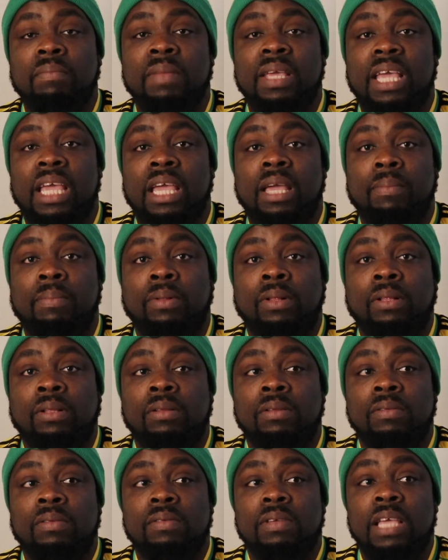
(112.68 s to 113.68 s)
be able
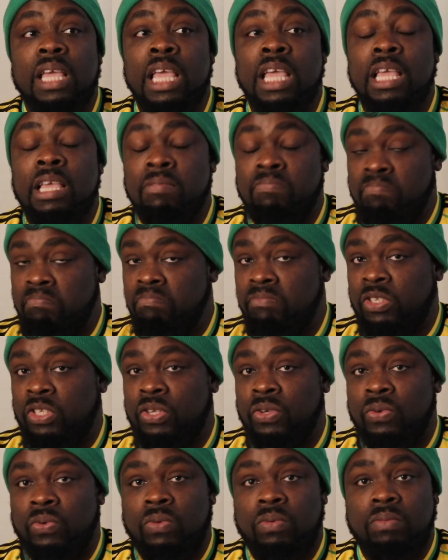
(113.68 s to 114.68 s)

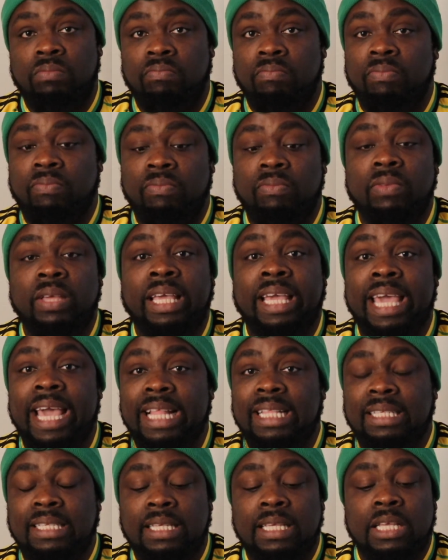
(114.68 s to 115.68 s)
to
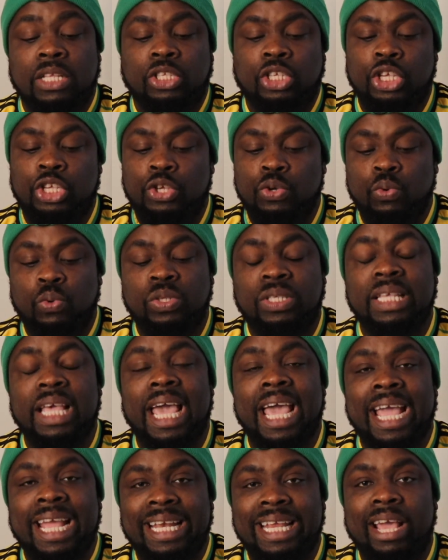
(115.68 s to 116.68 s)
get to use
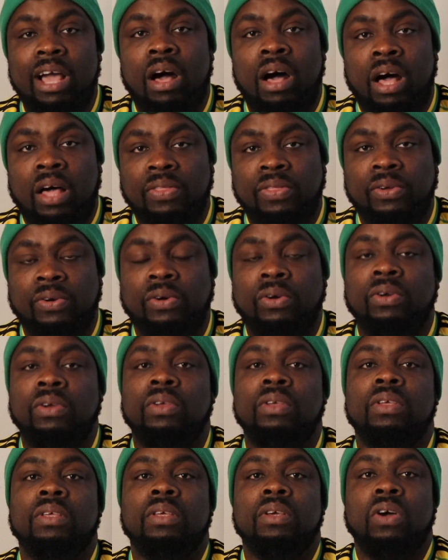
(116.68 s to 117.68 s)
any other
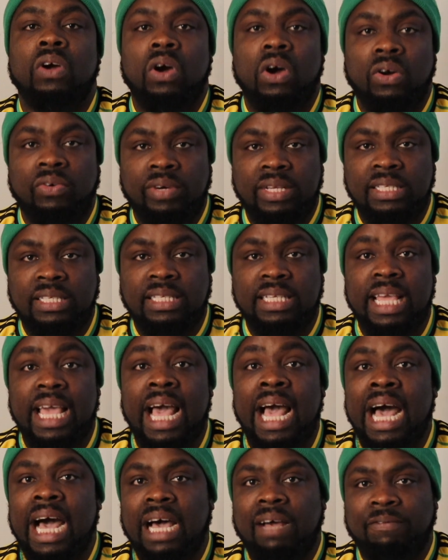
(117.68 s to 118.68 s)
currency
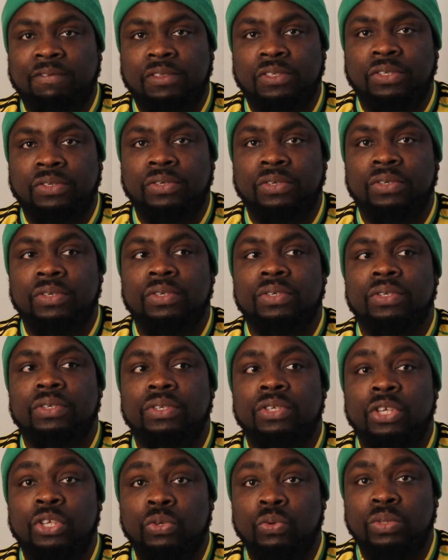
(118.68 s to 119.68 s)
after
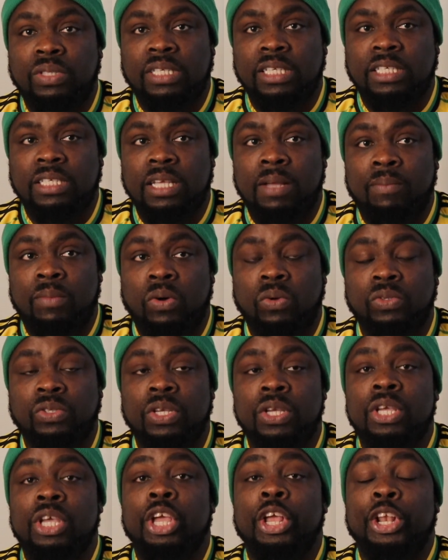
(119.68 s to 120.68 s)
you use this amount.
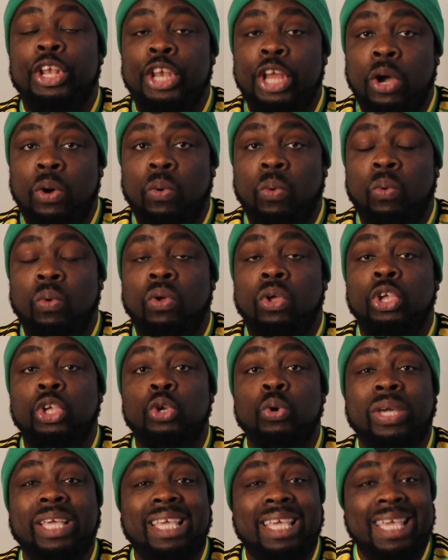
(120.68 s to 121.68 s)
No,
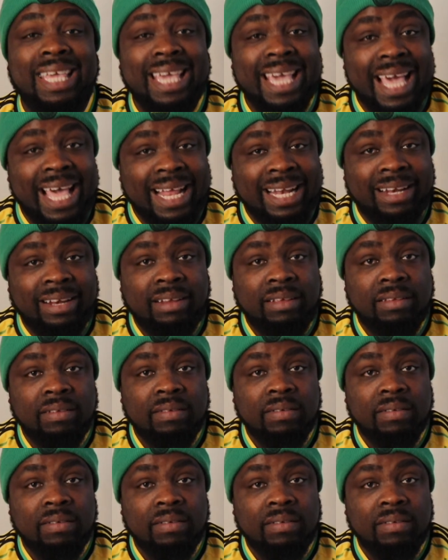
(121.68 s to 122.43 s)
you can